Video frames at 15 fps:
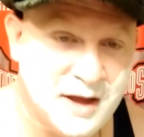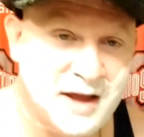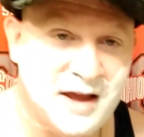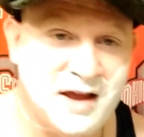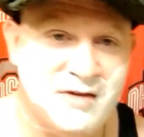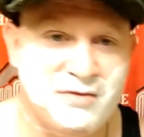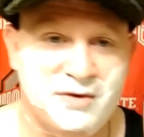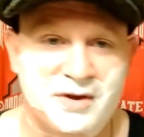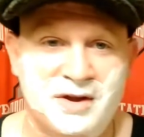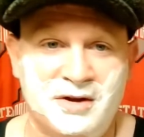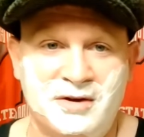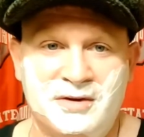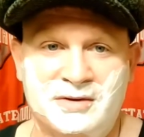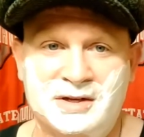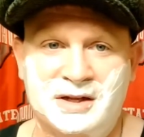every
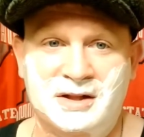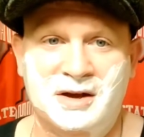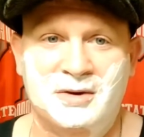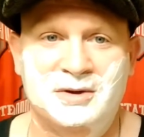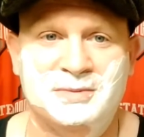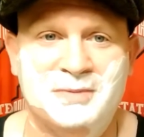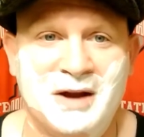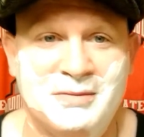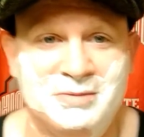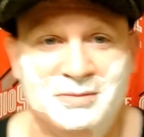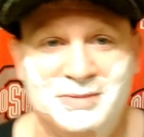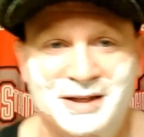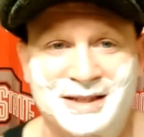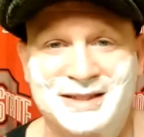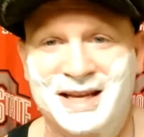year until I was
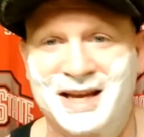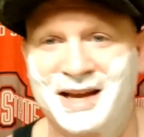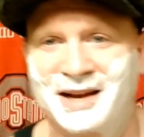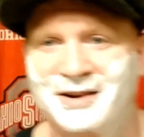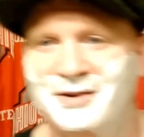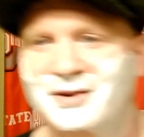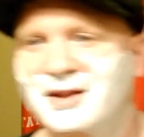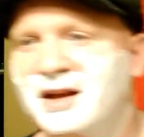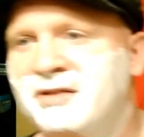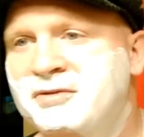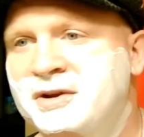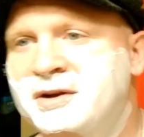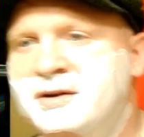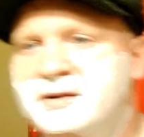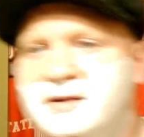probably 10 or
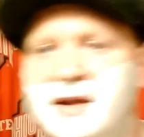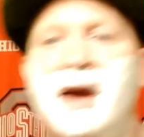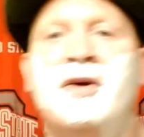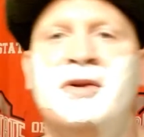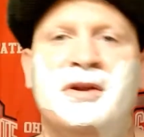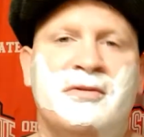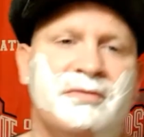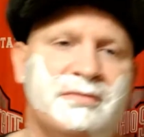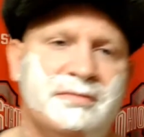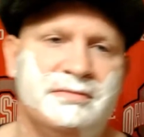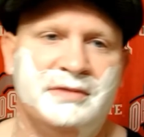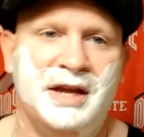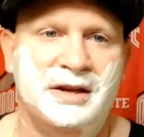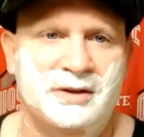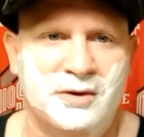11 down in
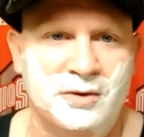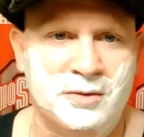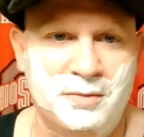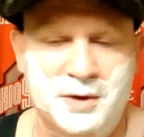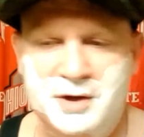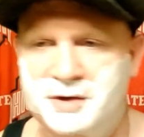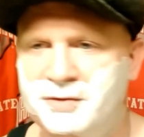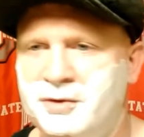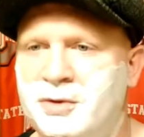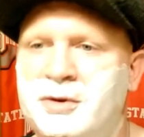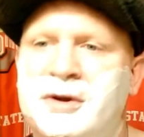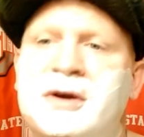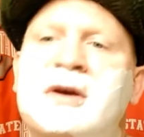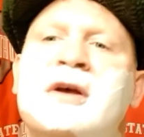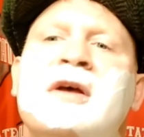Daytona Beach,
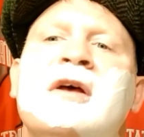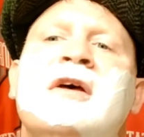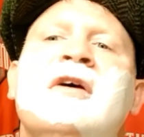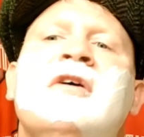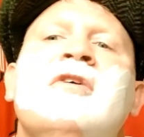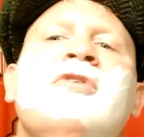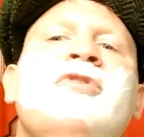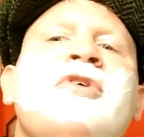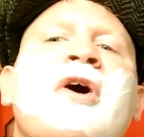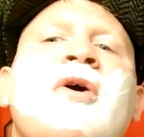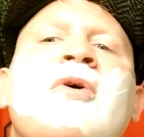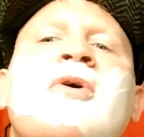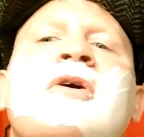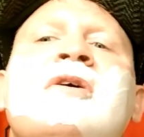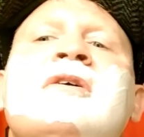Florida.
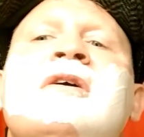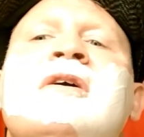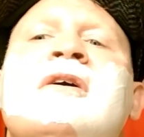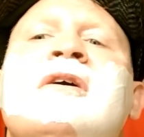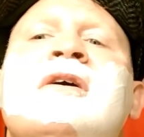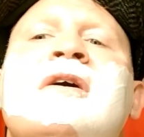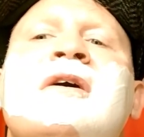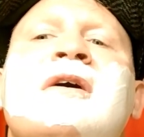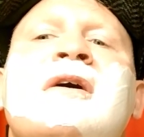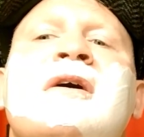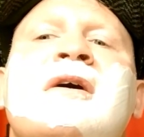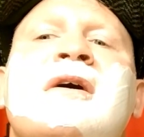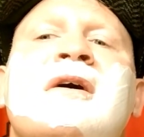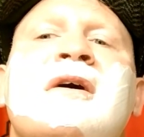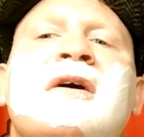So
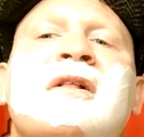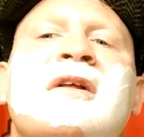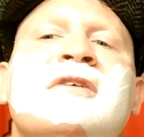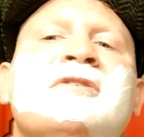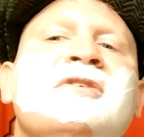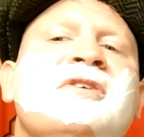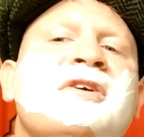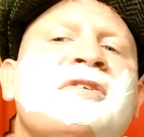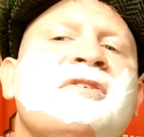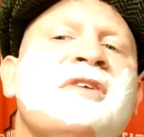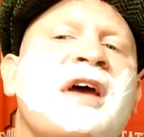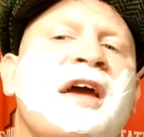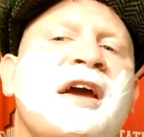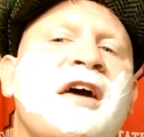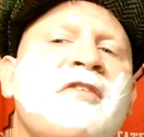let's just
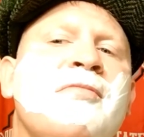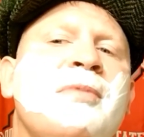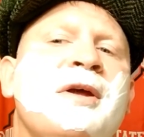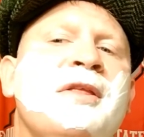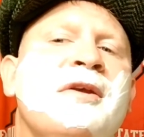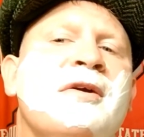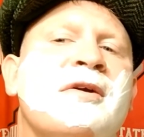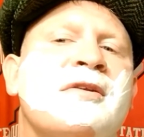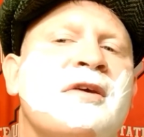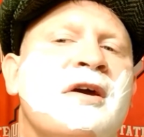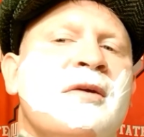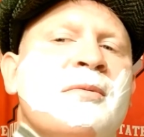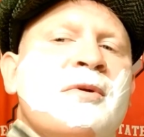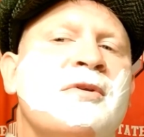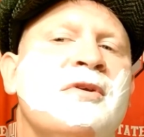say I've been there a
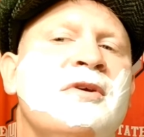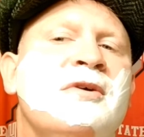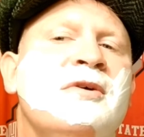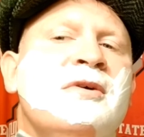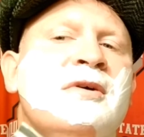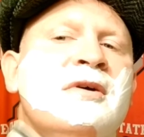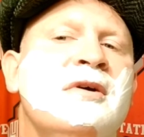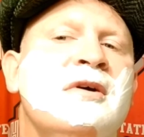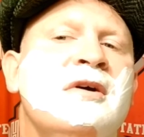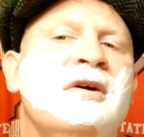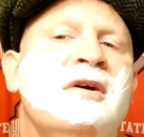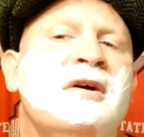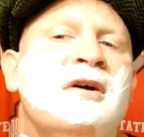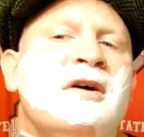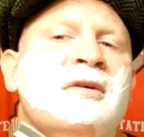time or two.
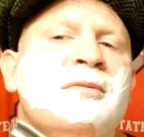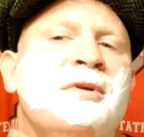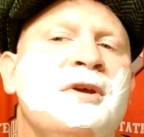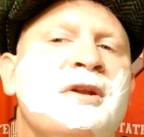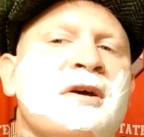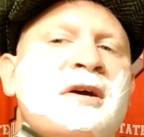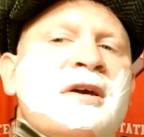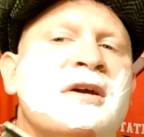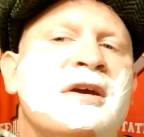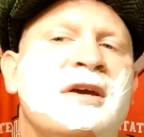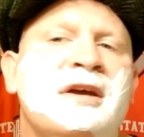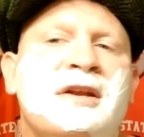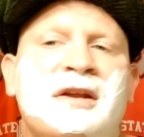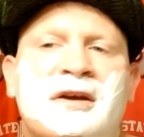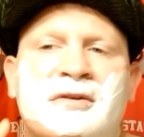I mean, I could
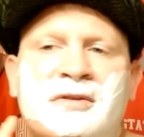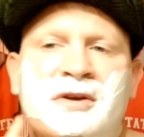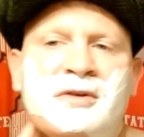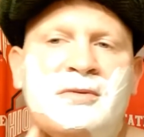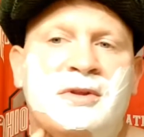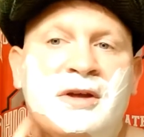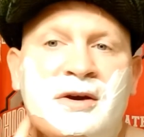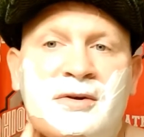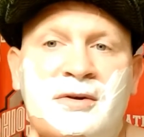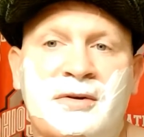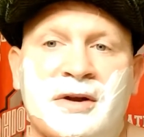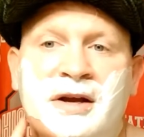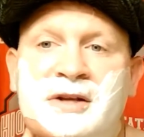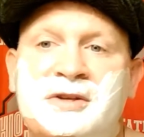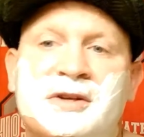get down there without
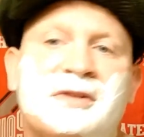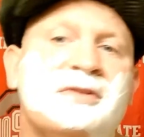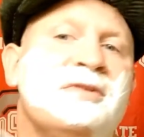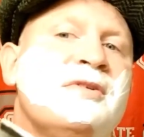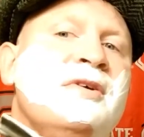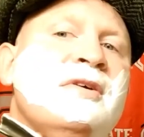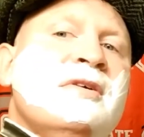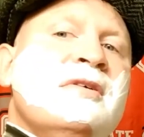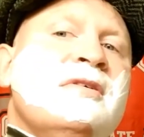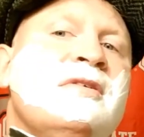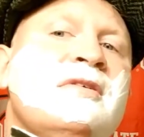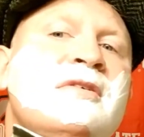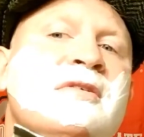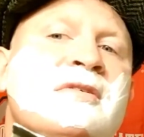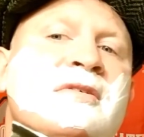directions,
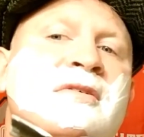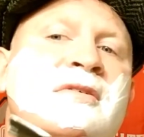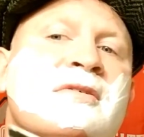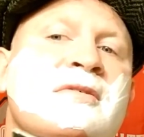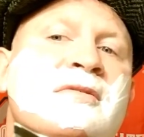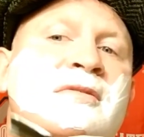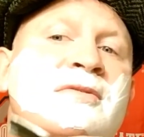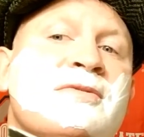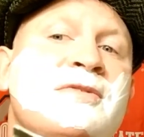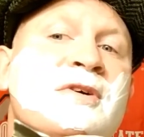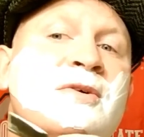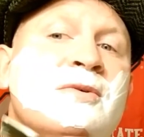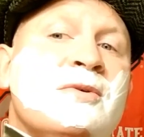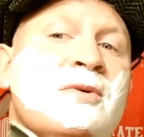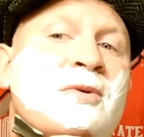
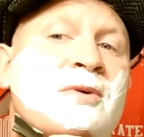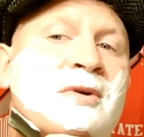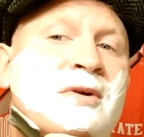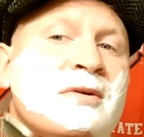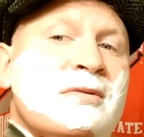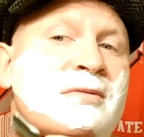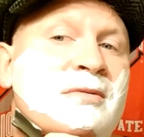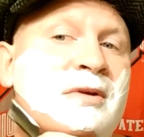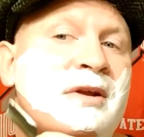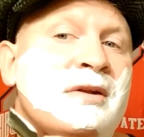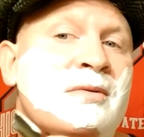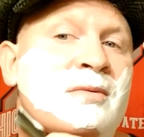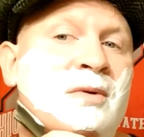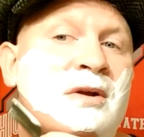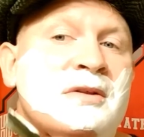phone or written
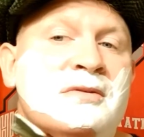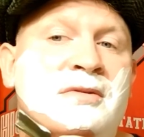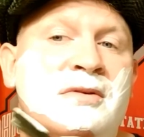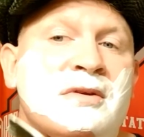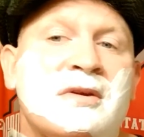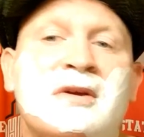ones.